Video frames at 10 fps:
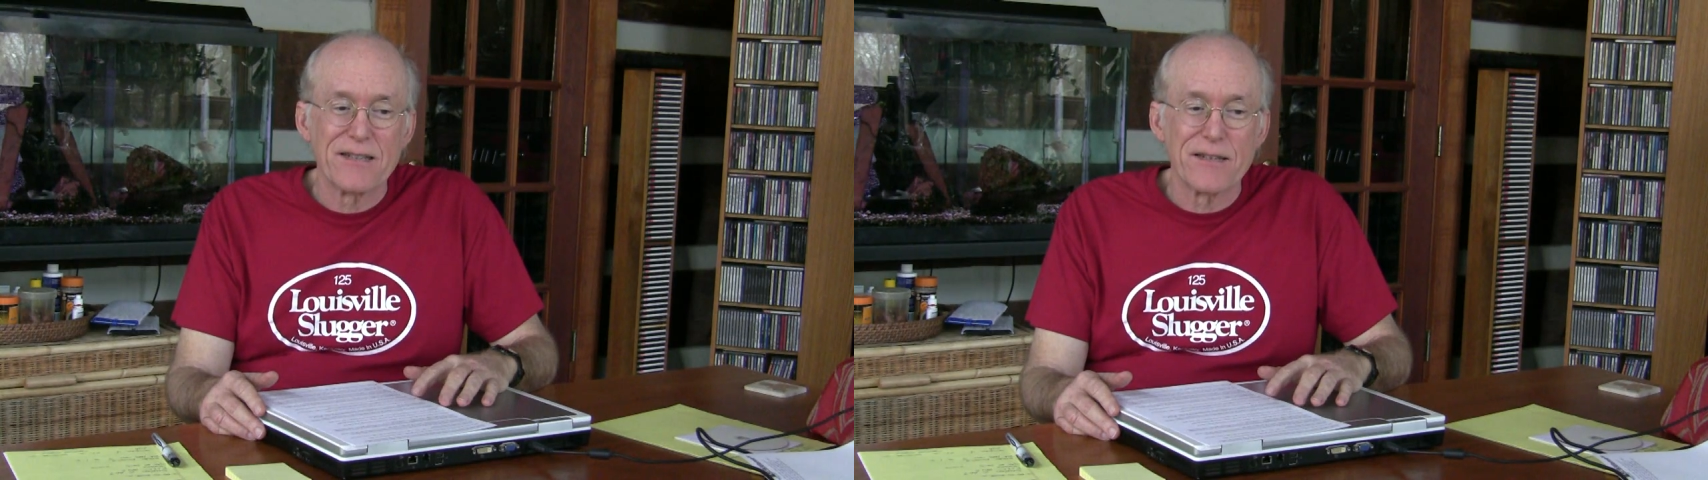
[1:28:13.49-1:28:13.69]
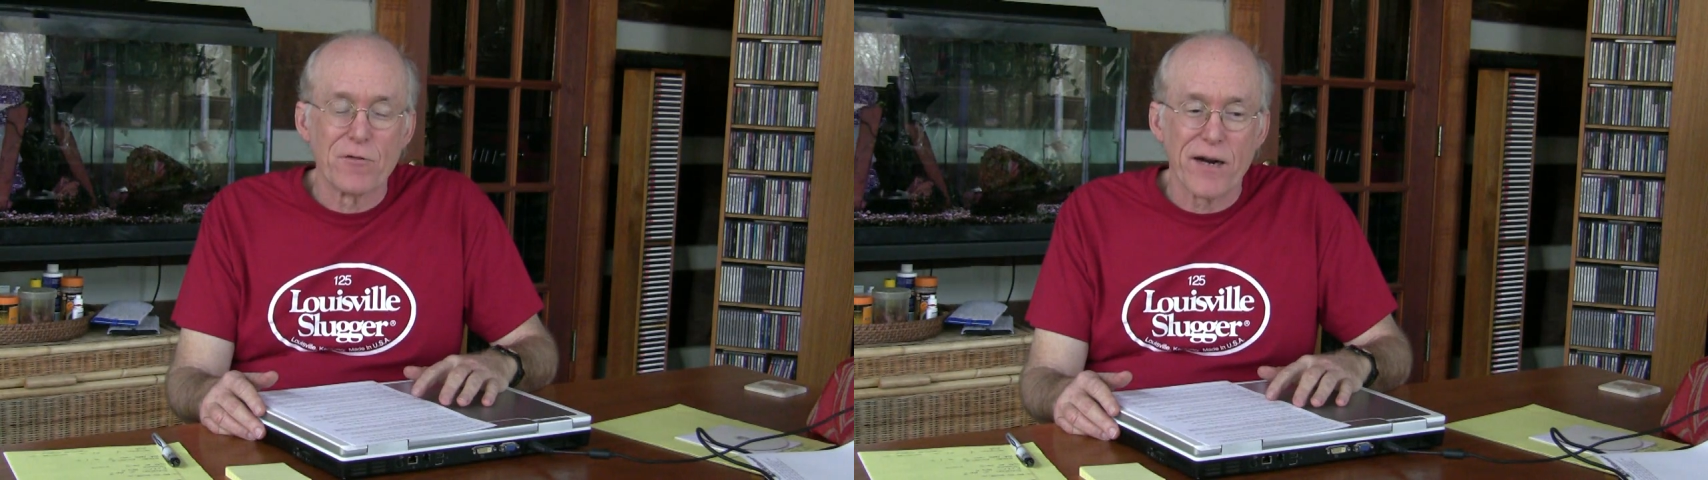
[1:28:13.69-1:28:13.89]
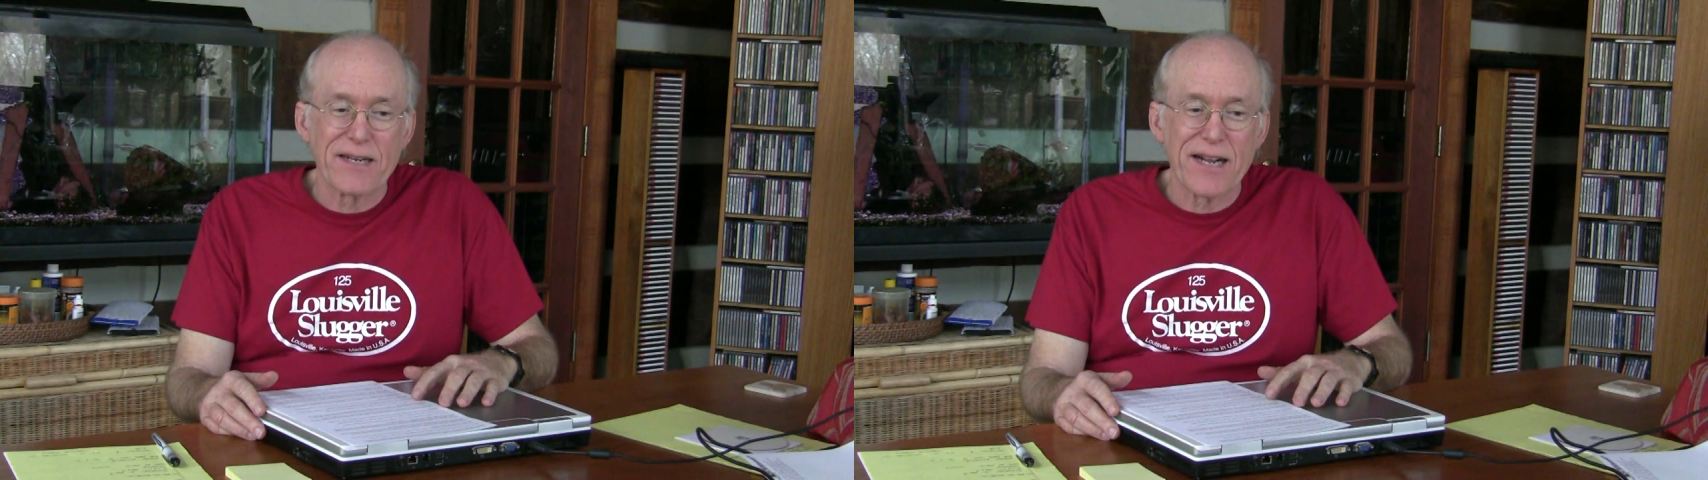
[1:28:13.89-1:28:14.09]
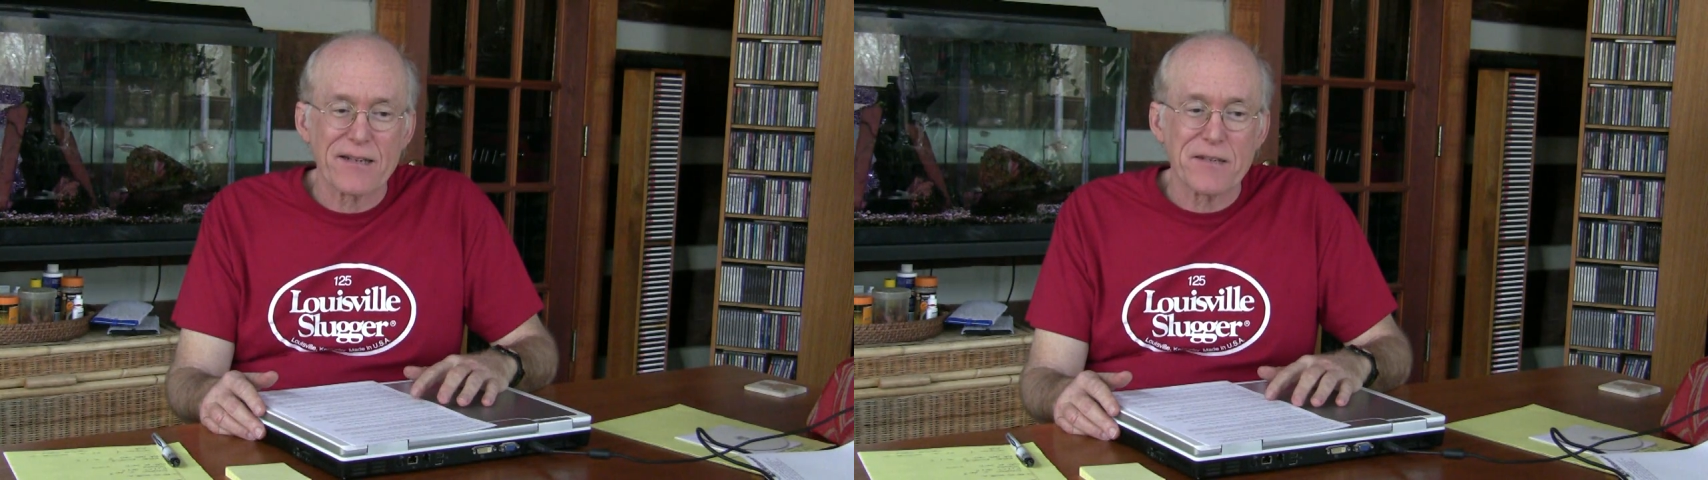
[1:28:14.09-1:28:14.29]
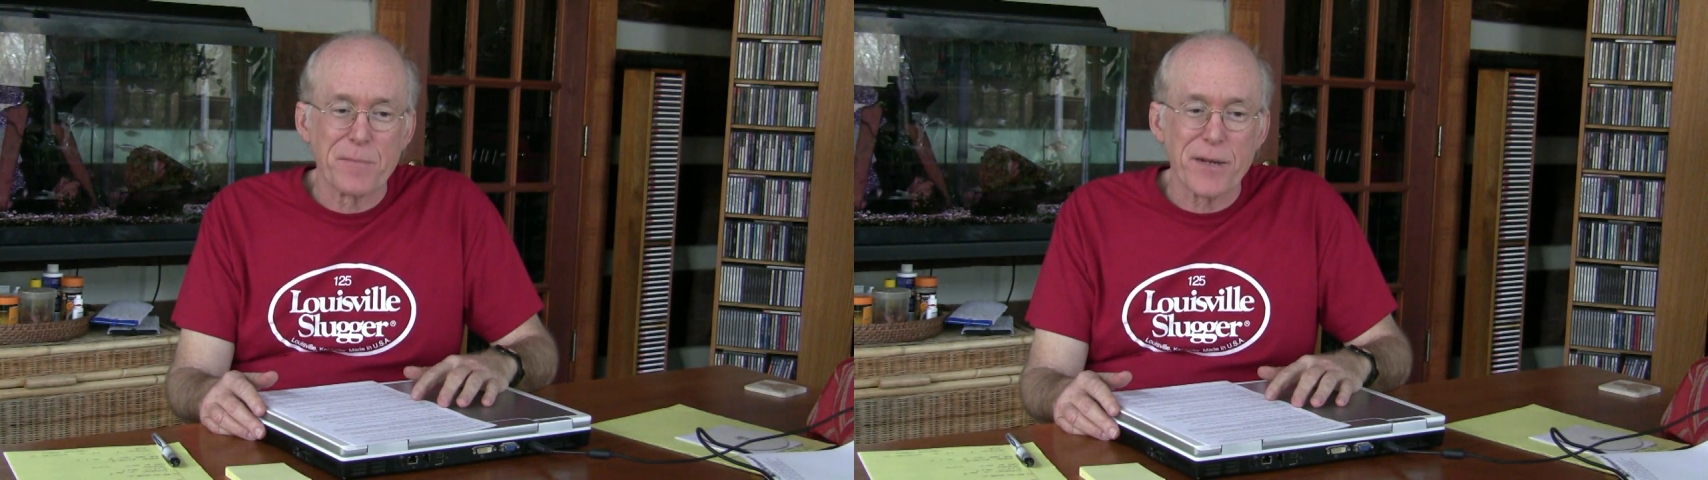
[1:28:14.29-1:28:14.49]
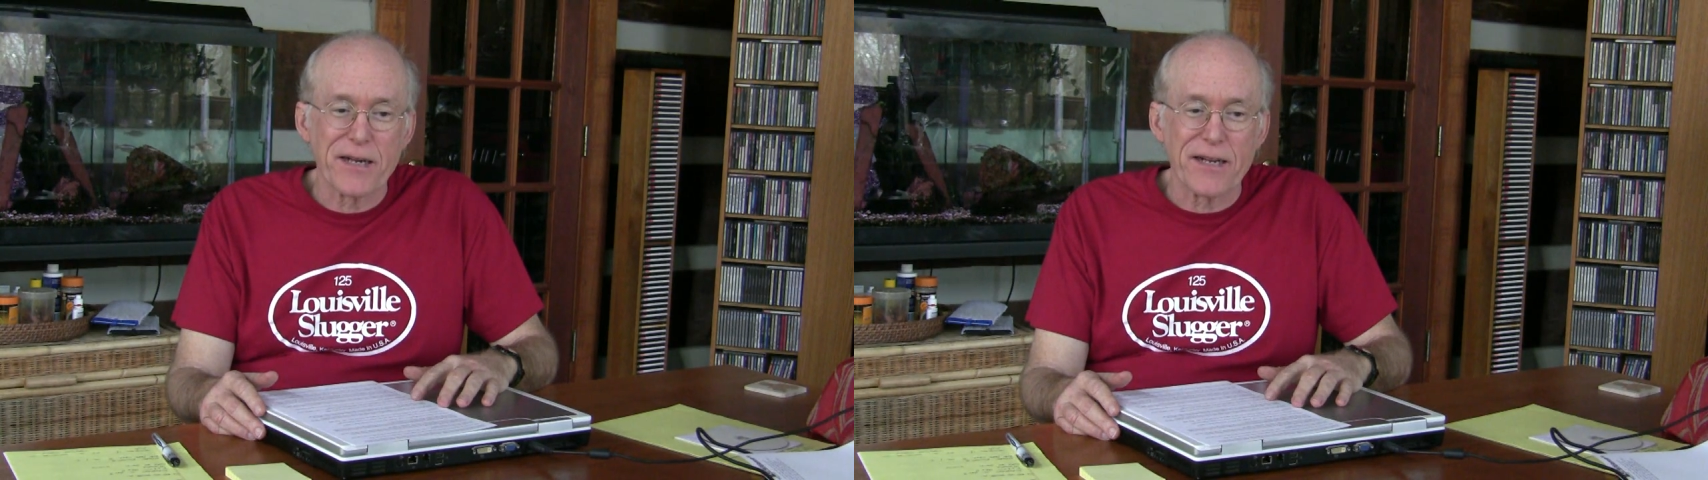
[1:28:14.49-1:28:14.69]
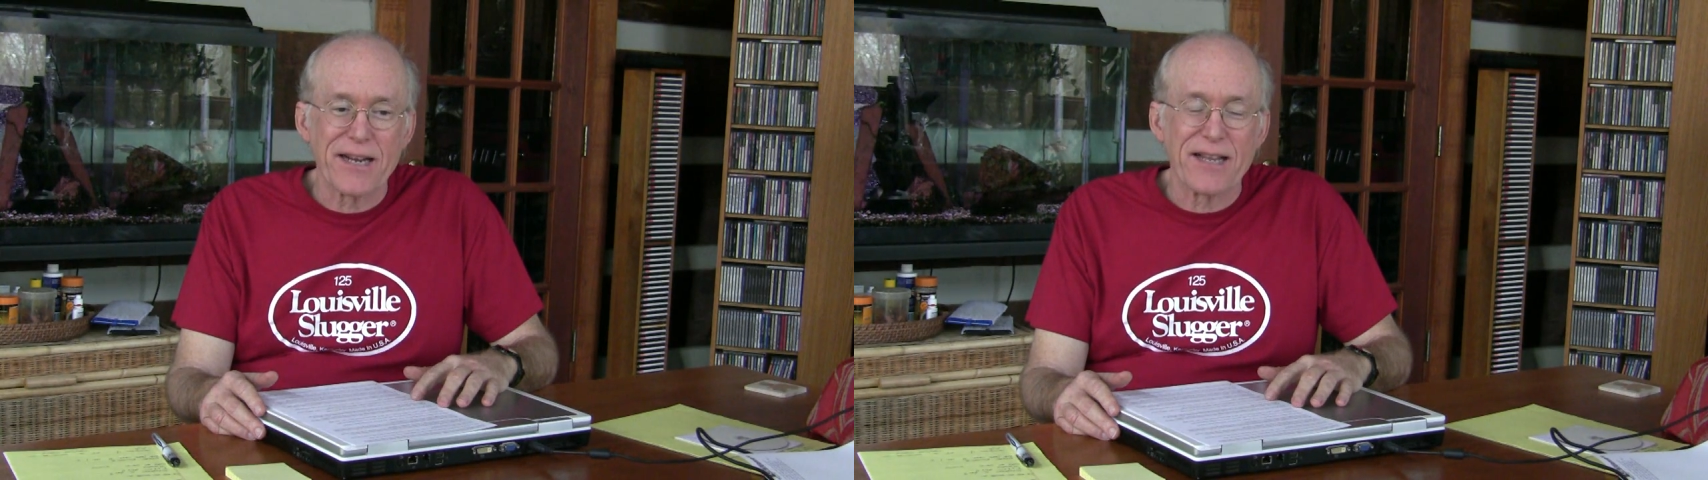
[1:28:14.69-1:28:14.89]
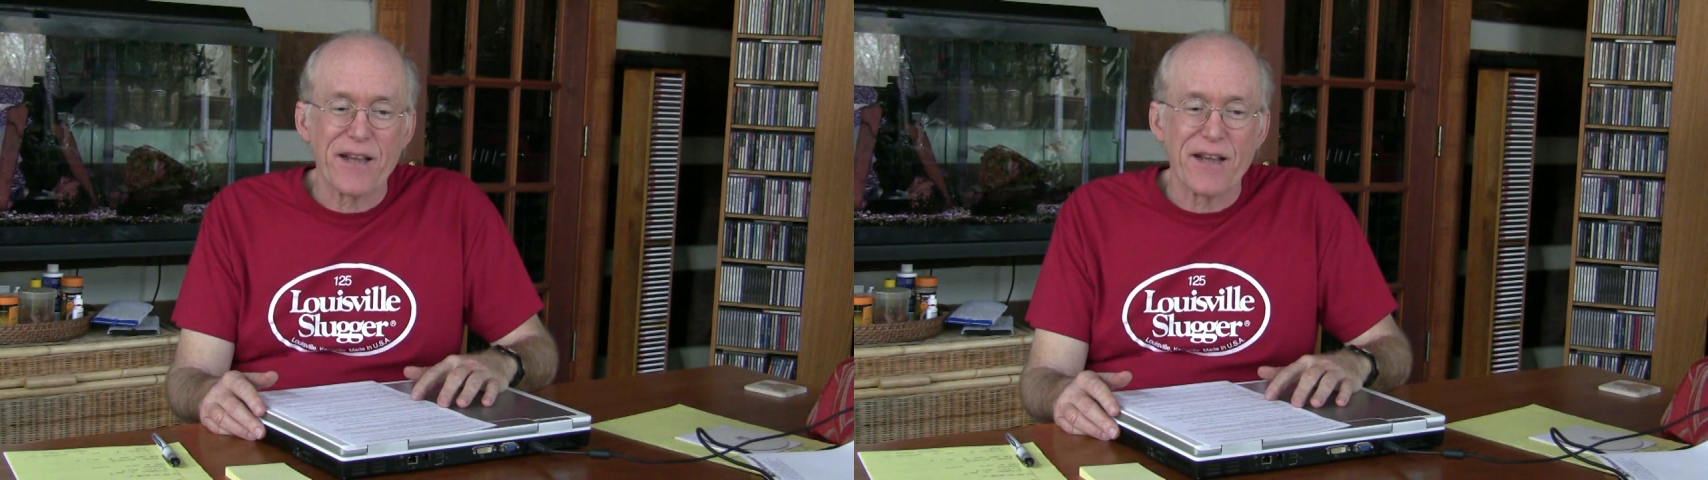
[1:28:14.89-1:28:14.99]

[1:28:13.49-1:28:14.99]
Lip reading: They drain it out completely,